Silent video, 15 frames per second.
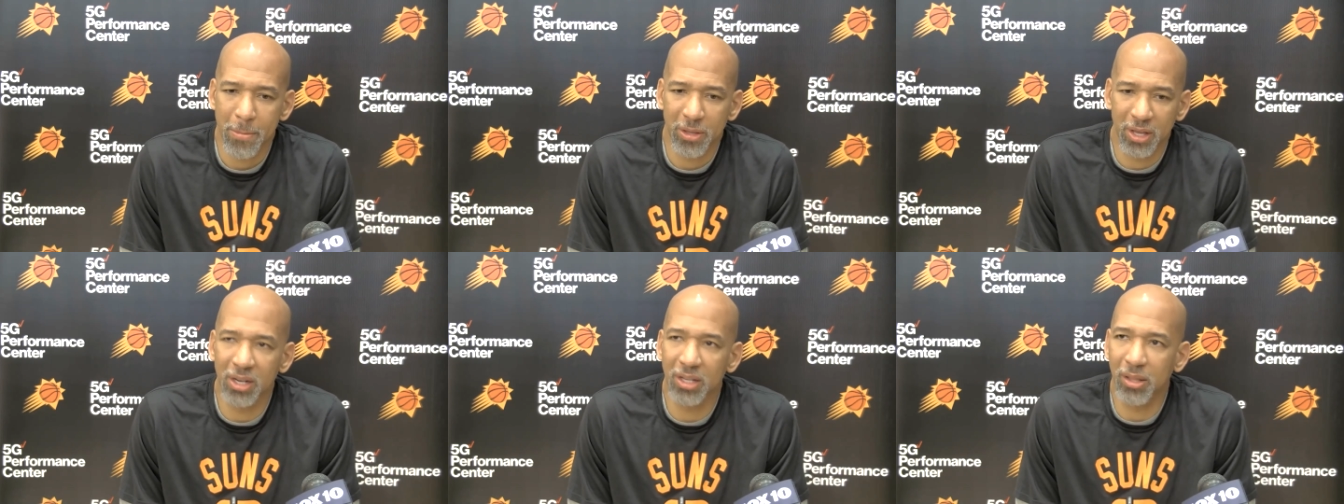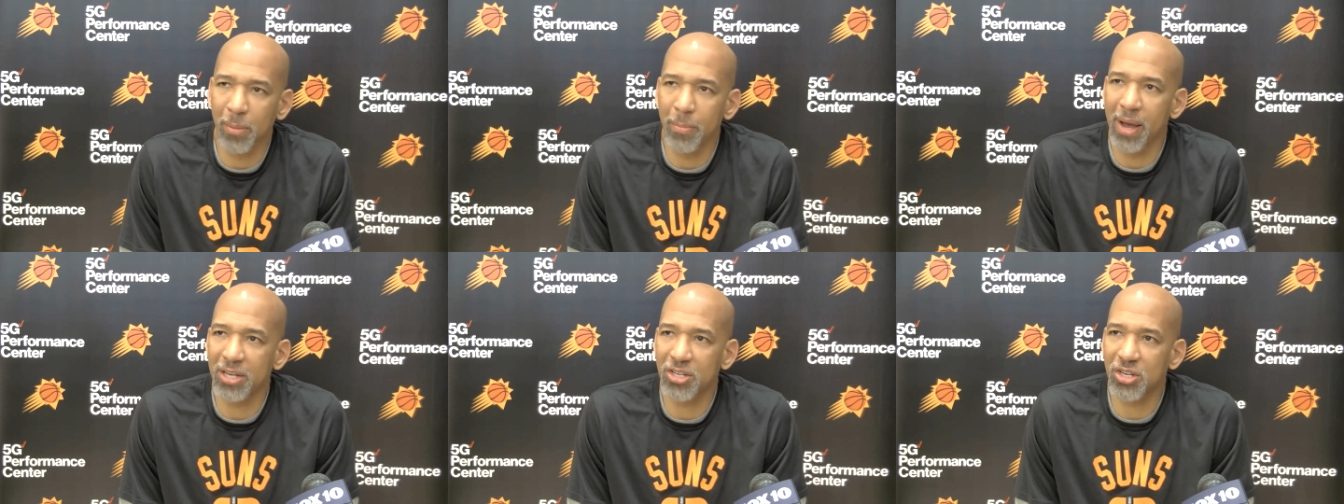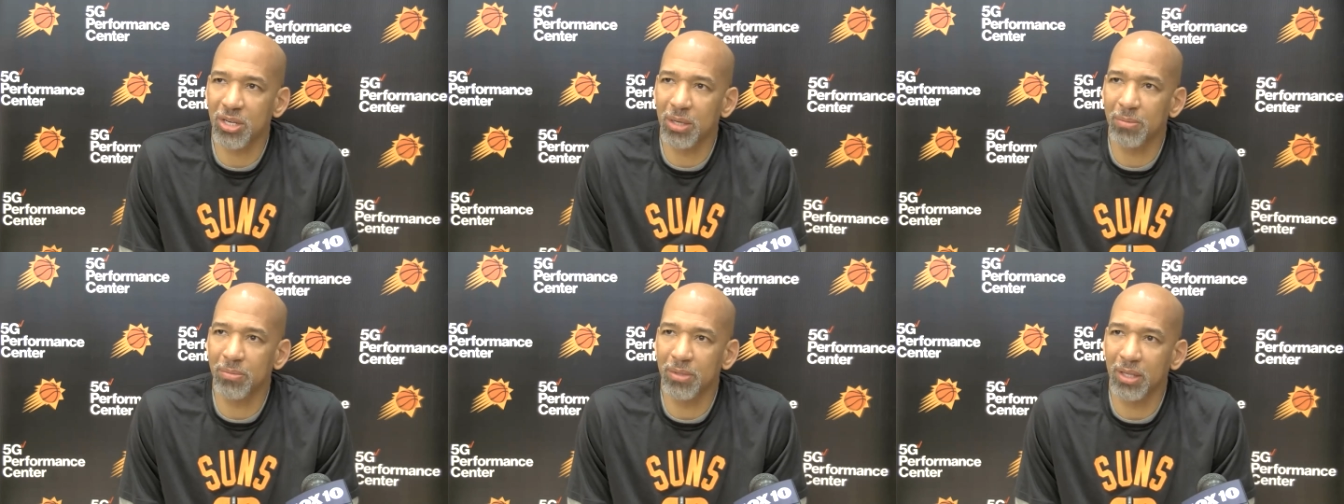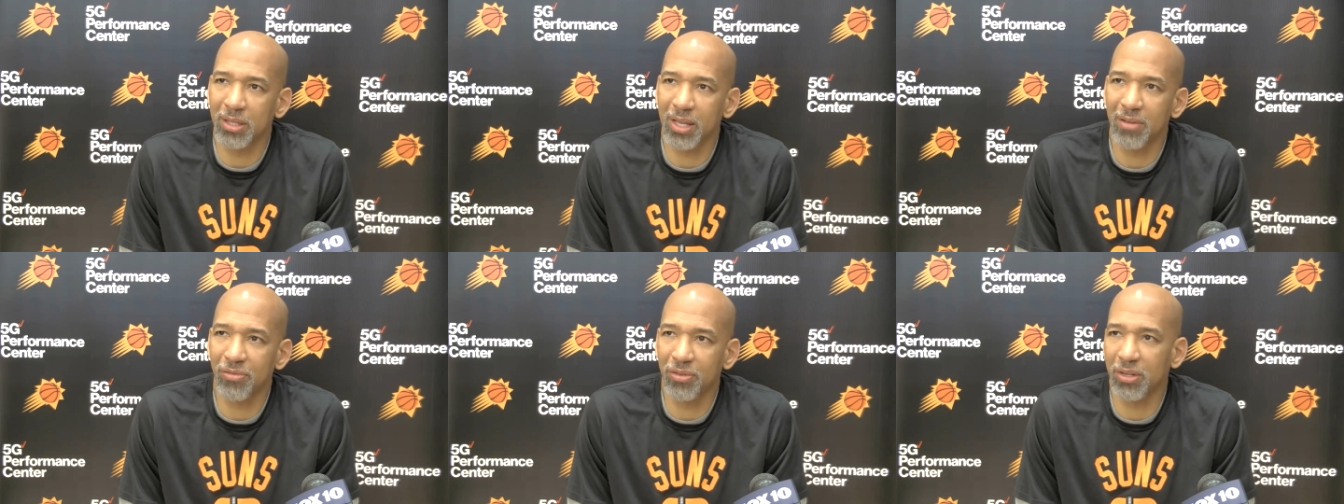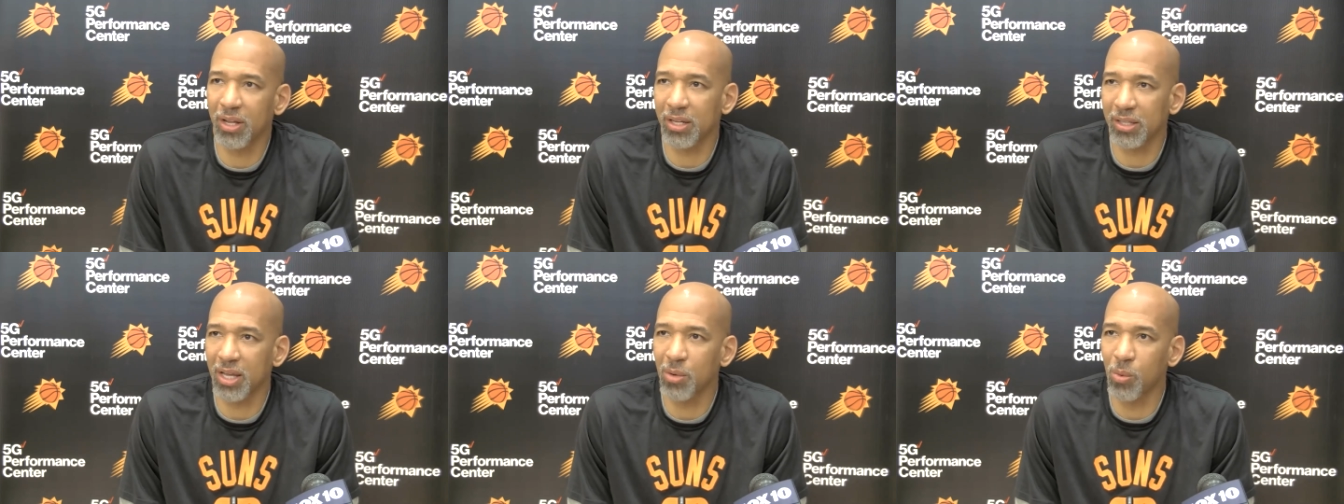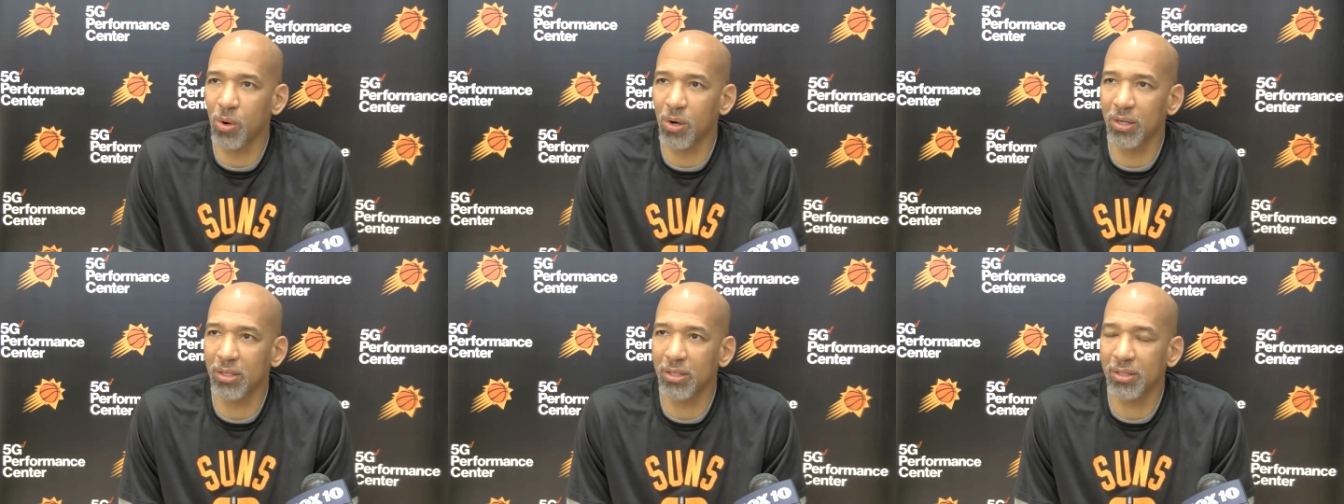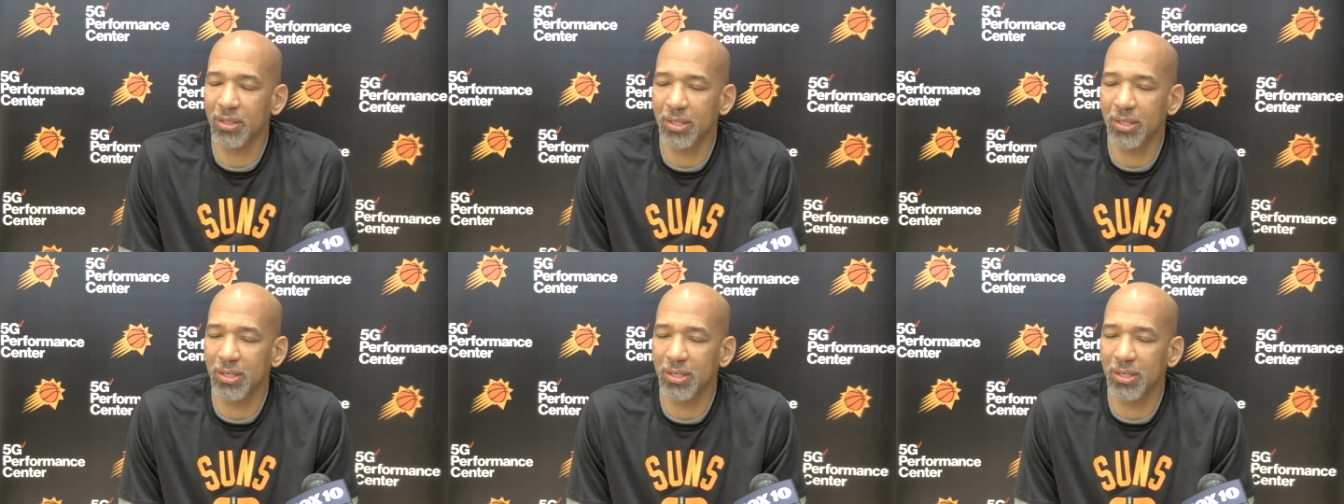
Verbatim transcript: getting the matchup that they feel like they want.